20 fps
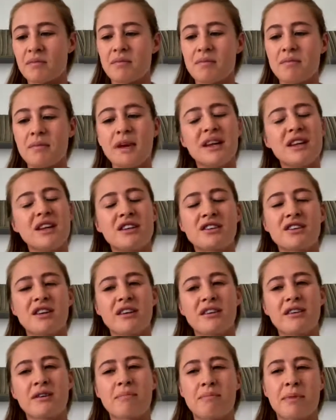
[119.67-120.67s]
make each
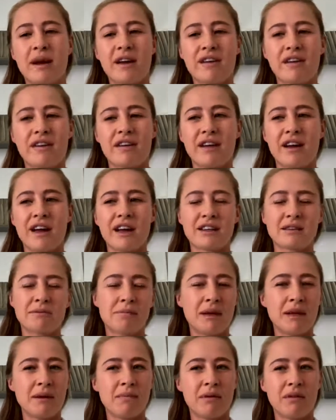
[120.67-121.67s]
other better as
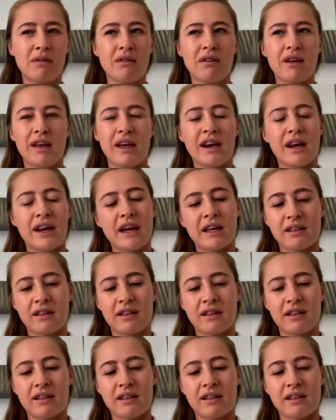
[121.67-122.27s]
people and